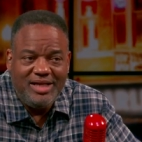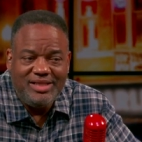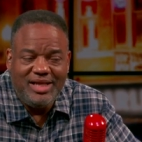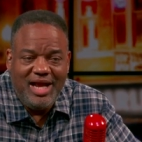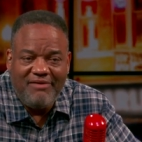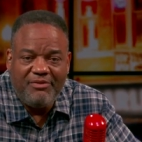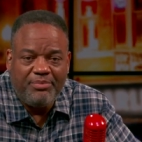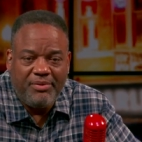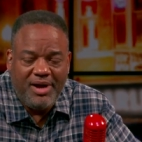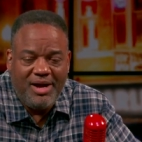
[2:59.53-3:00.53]
that have a
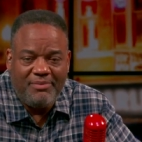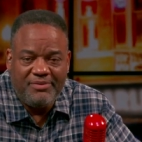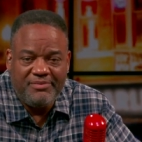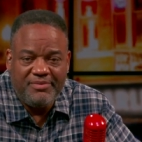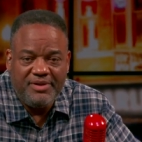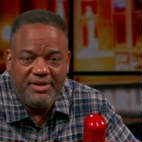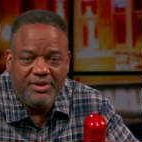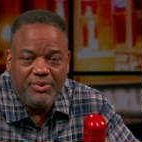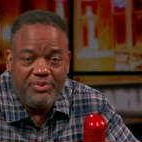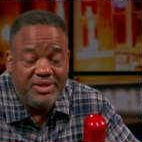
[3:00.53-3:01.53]
problem
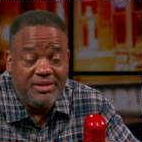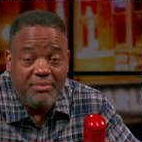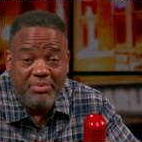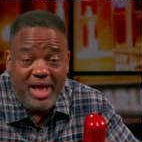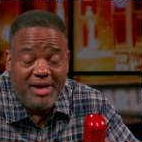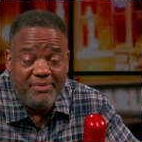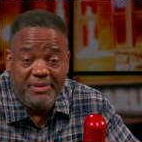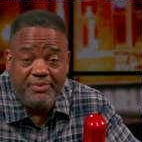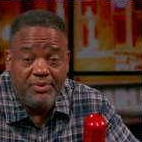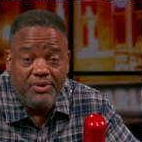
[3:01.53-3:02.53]
with black people